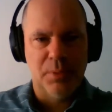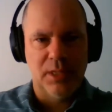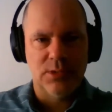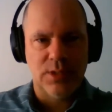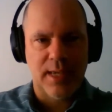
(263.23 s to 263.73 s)

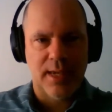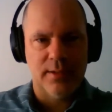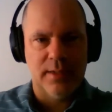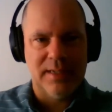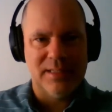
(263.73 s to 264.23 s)
Because
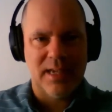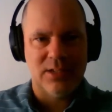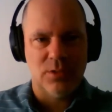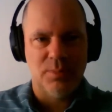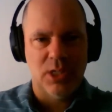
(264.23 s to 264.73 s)
again, it
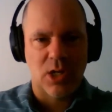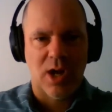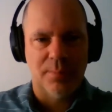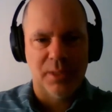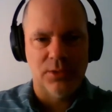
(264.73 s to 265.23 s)
tends to be a
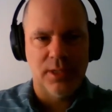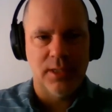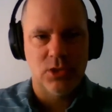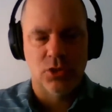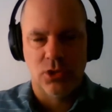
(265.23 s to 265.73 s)
copy
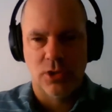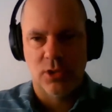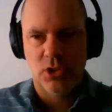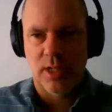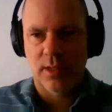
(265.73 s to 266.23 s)
league to a certain
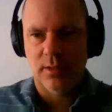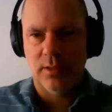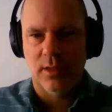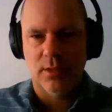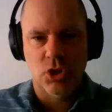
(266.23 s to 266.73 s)
extent,
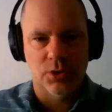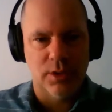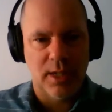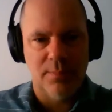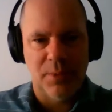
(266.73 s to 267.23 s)
G
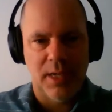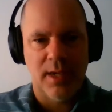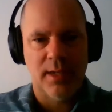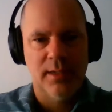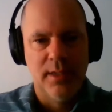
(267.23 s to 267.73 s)
League,
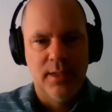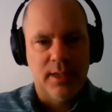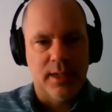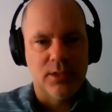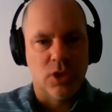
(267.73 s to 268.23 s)
NBA,
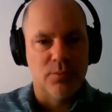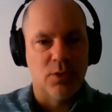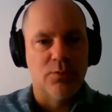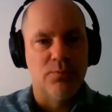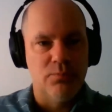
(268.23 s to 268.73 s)
in terms
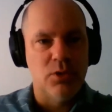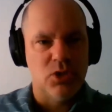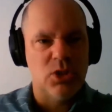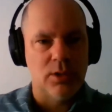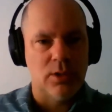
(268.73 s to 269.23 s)
of you
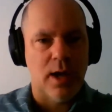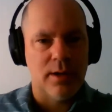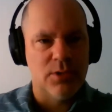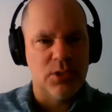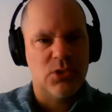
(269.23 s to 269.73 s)
see a lot
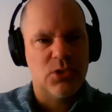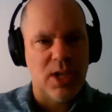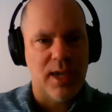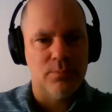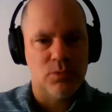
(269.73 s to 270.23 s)
of the
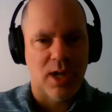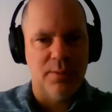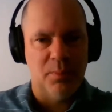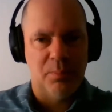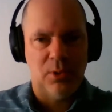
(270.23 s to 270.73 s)
same
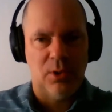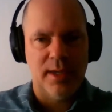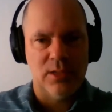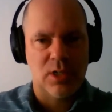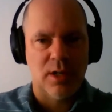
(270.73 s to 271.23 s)
type of
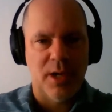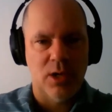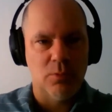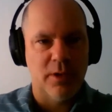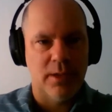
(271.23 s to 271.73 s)
plays come
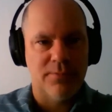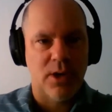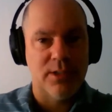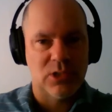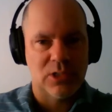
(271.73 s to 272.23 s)
out when they
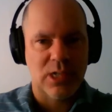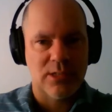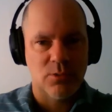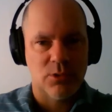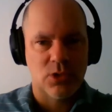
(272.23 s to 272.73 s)
find
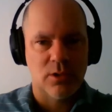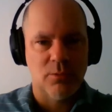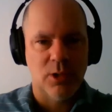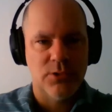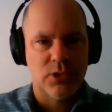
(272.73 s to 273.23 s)
success with certain
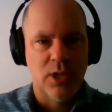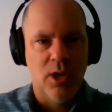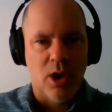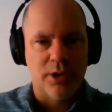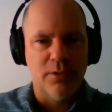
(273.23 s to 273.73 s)
ones.
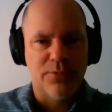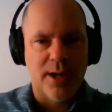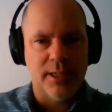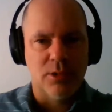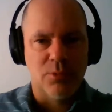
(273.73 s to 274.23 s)
Are you
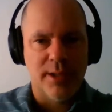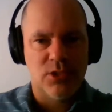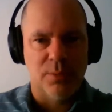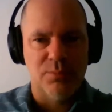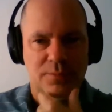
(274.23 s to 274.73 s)
finding you're running
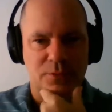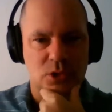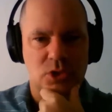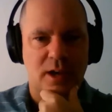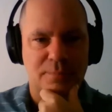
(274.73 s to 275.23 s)
some different
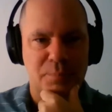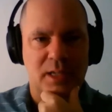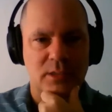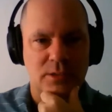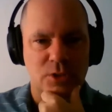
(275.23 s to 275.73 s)
stuff
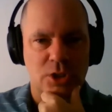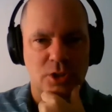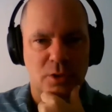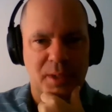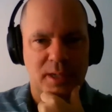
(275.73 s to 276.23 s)
because of your
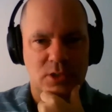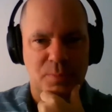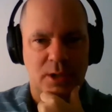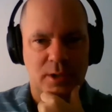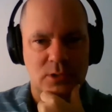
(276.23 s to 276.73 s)
European
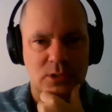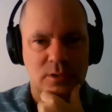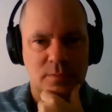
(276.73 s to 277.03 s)
experience?